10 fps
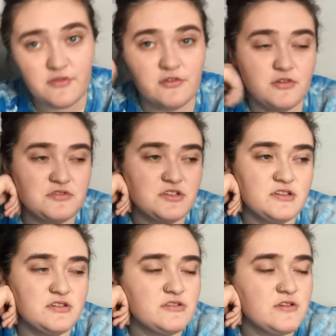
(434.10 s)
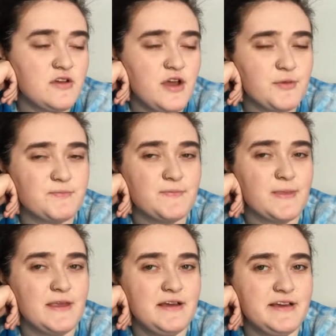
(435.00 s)
of their lotion, so yeah.
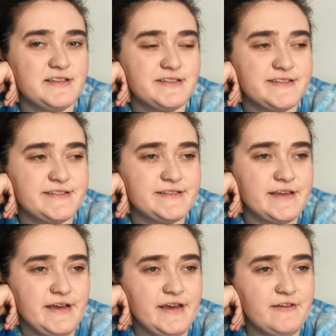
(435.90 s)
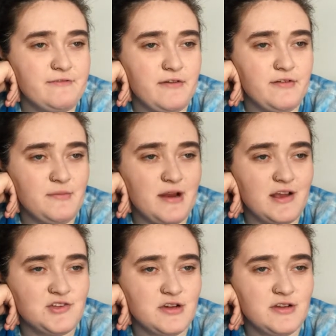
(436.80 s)
It's a favorite of mine.
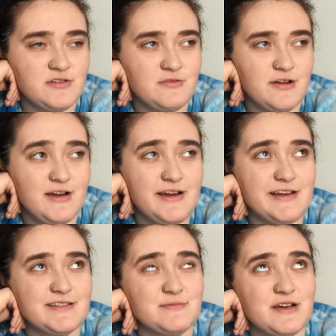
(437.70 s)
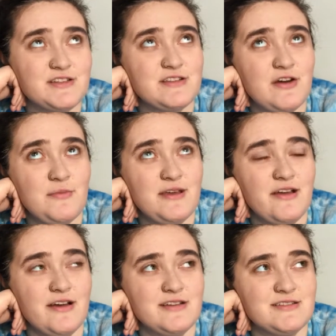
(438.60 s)
I try not to wear it as much, though,
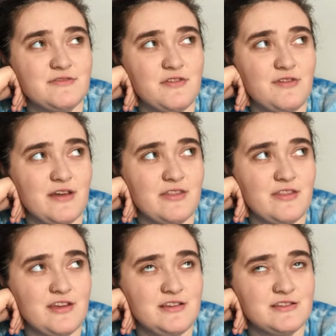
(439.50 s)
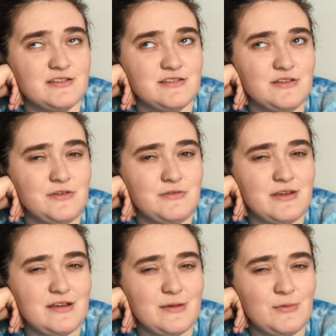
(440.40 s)
because of the fact that they discontinued
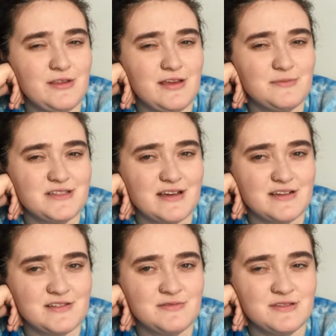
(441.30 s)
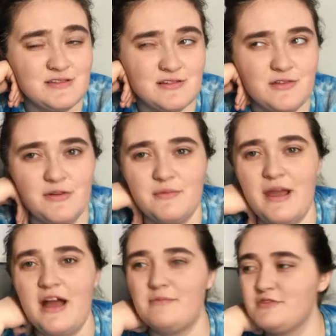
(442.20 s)
it, and I'm really upset, because it was literally one of
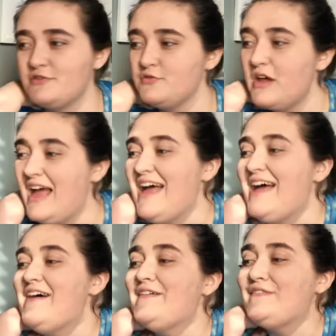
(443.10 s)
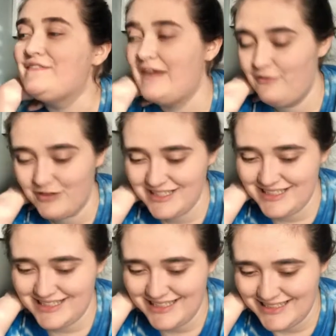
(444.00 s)
my absolute
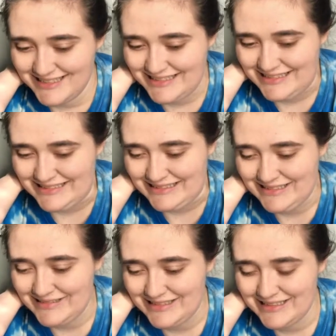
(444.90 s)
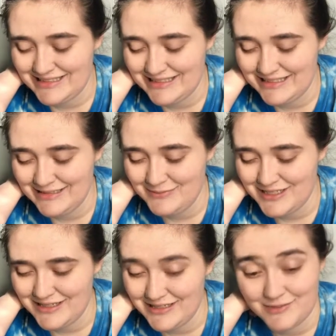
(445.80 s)
favorites. Which is a little
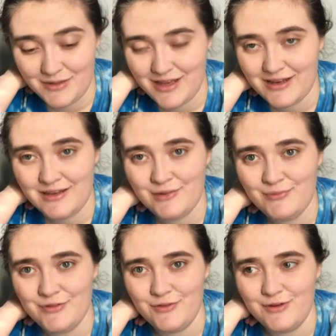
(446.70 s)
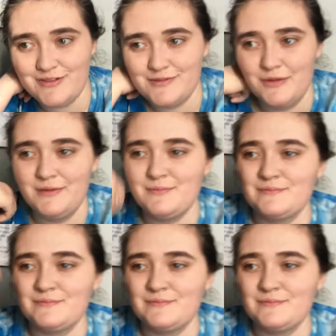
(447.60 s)
upsetting spaghetti, if you ask me.